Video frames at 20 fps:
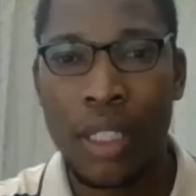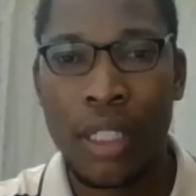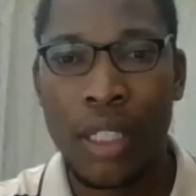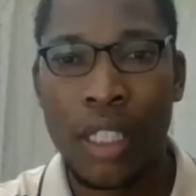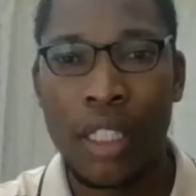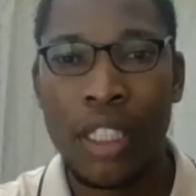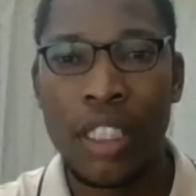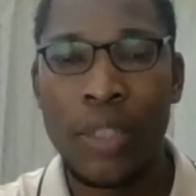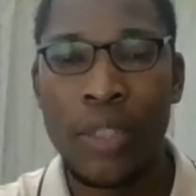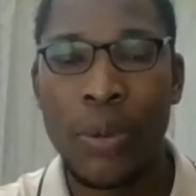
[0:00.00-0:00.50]
The
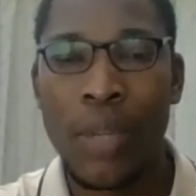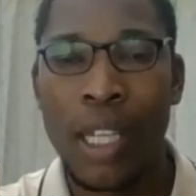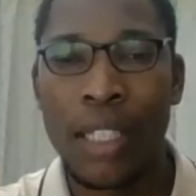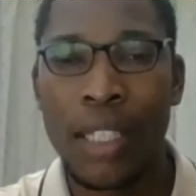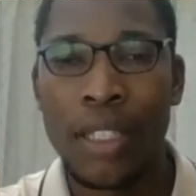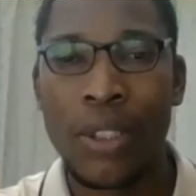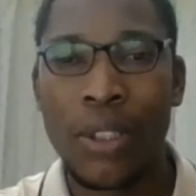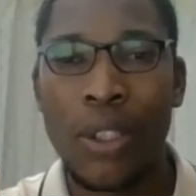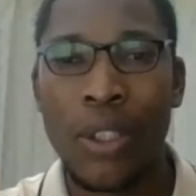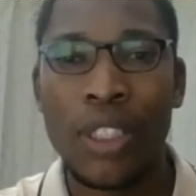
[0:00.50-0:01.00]
reason why
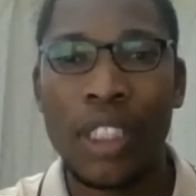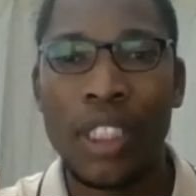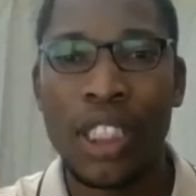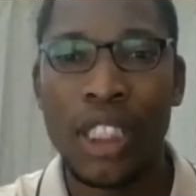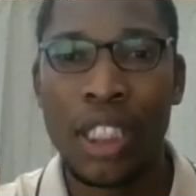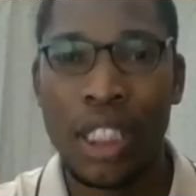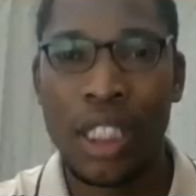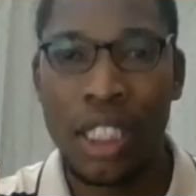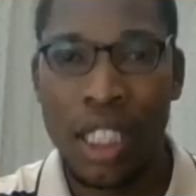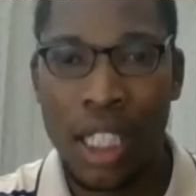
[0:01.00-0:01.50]
it's called
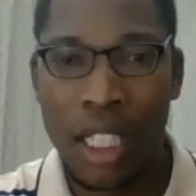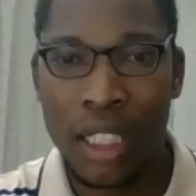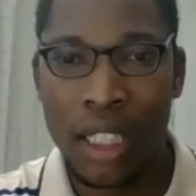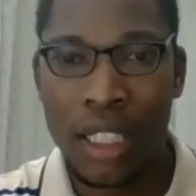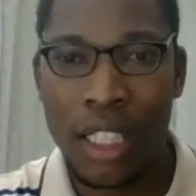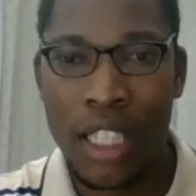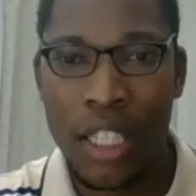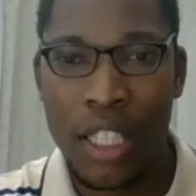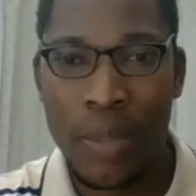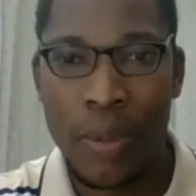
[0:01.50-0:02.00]
shared
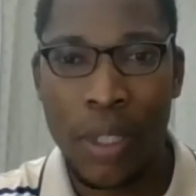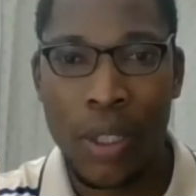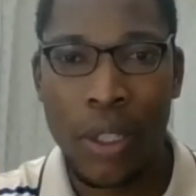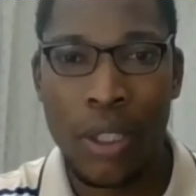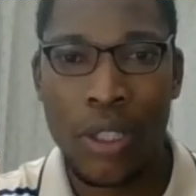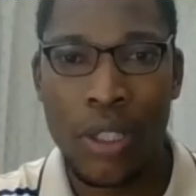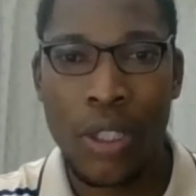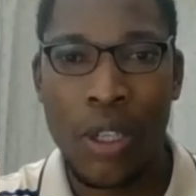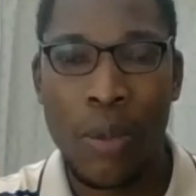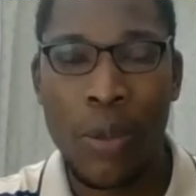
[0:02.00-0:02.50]
is
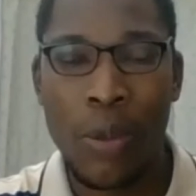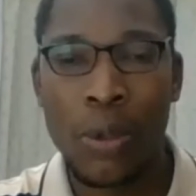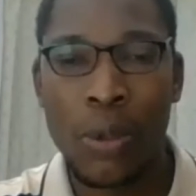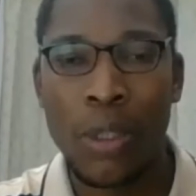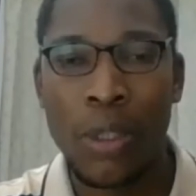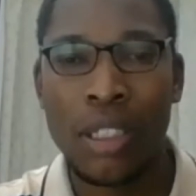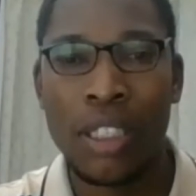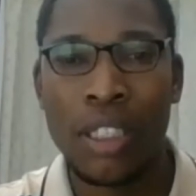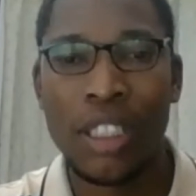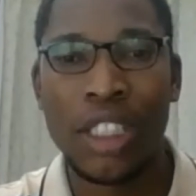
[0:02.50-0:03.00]
because
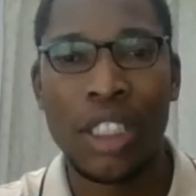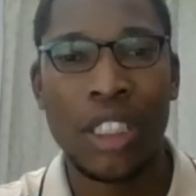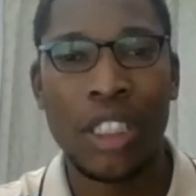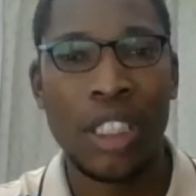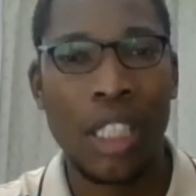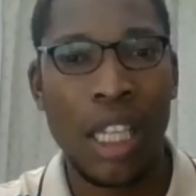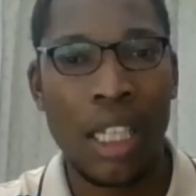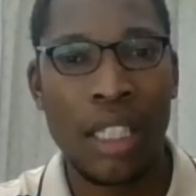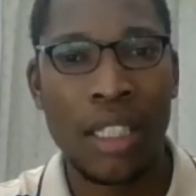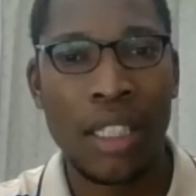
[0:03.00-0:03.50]
Commonwealth is
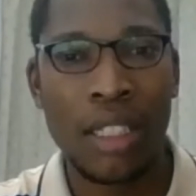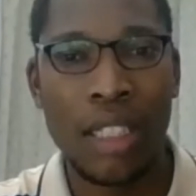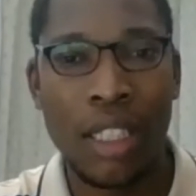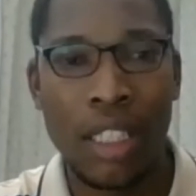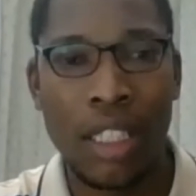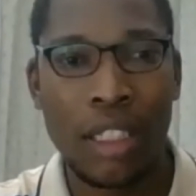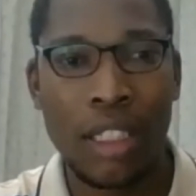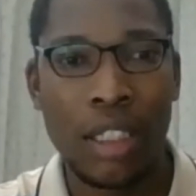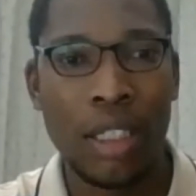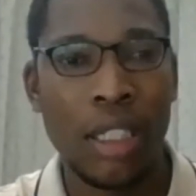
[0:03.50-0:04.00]
sharing
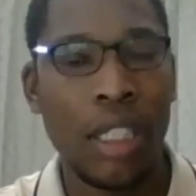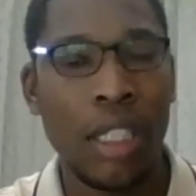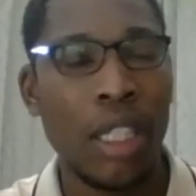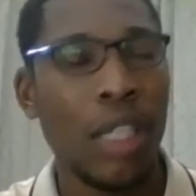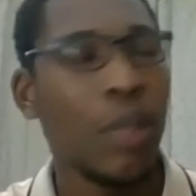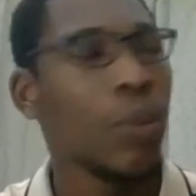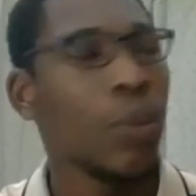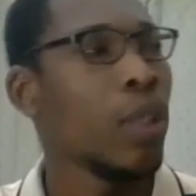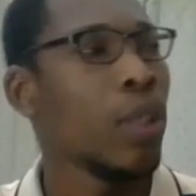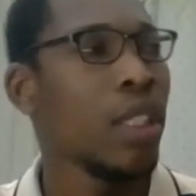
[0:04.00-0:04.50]
it
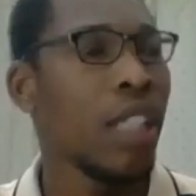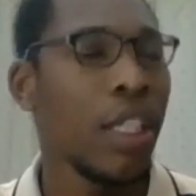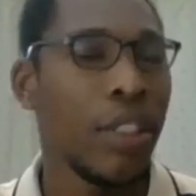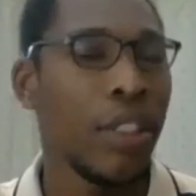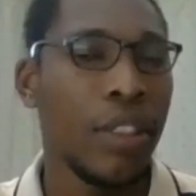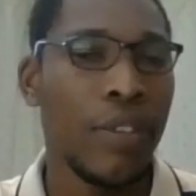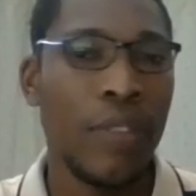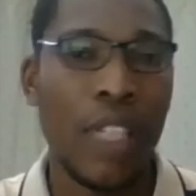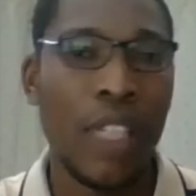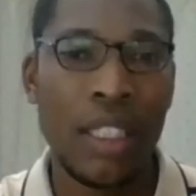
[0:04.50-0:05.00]
with the
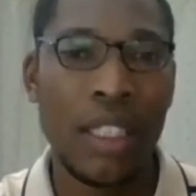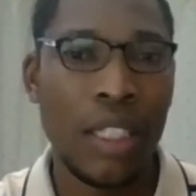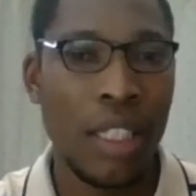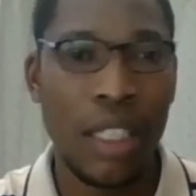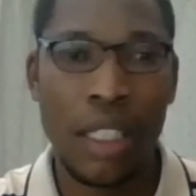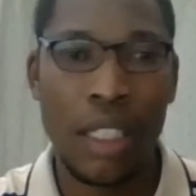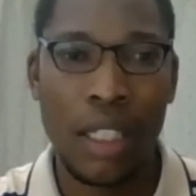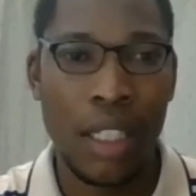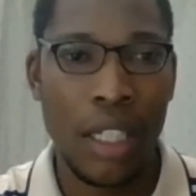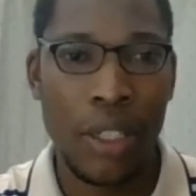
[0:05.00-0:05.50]
university
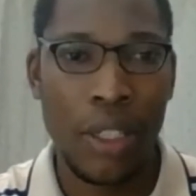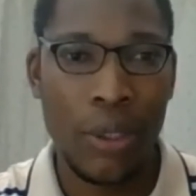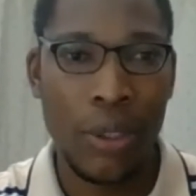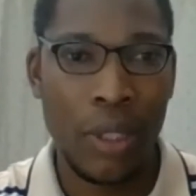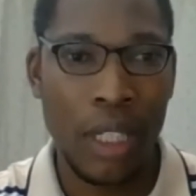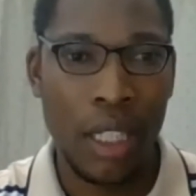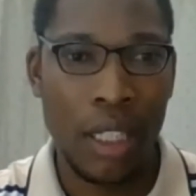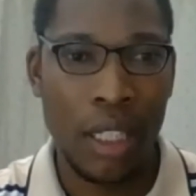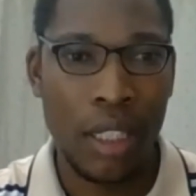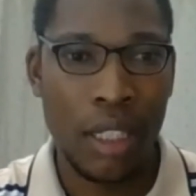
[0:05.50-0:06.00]
in the
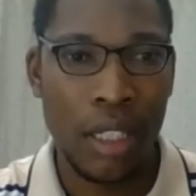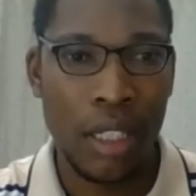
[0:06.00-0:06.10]
UK.